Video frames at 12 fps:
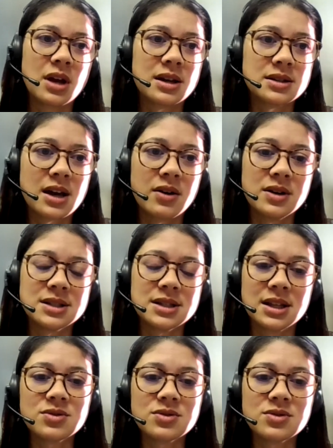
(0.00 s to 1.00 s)
as Harry said,
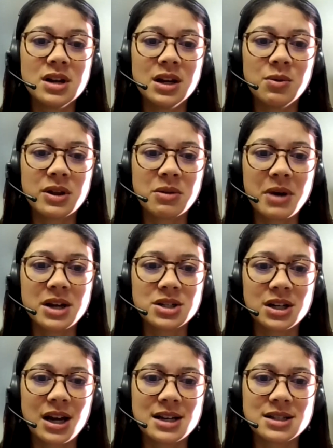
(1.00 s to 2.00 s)
that's really where the
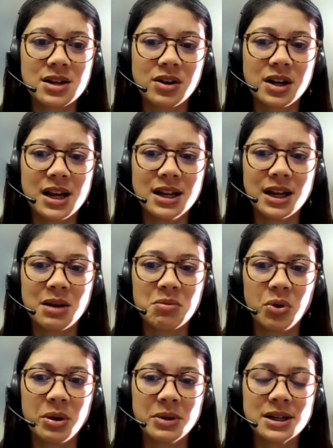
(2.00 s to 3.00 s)
magic lies in creating
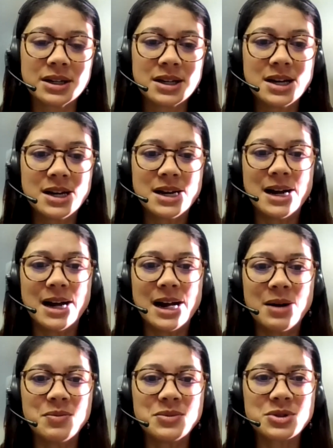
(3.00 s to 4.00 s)
employment.
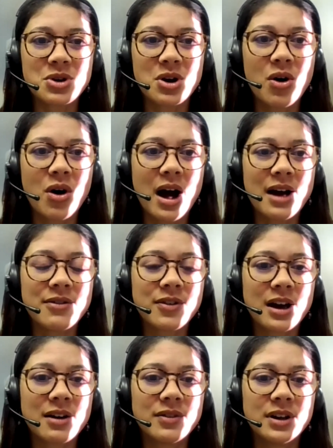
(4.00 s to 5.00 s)
So I've
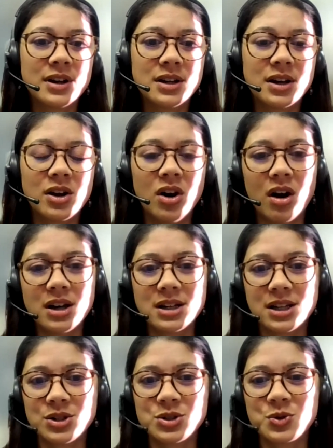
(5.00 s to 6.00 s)
covered a lot
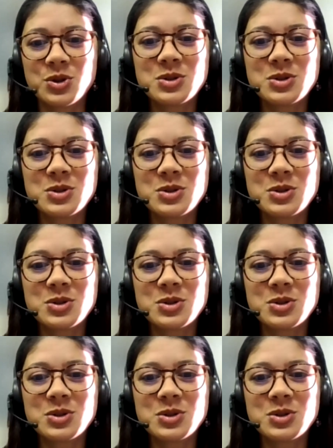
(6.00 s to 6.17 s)
in a short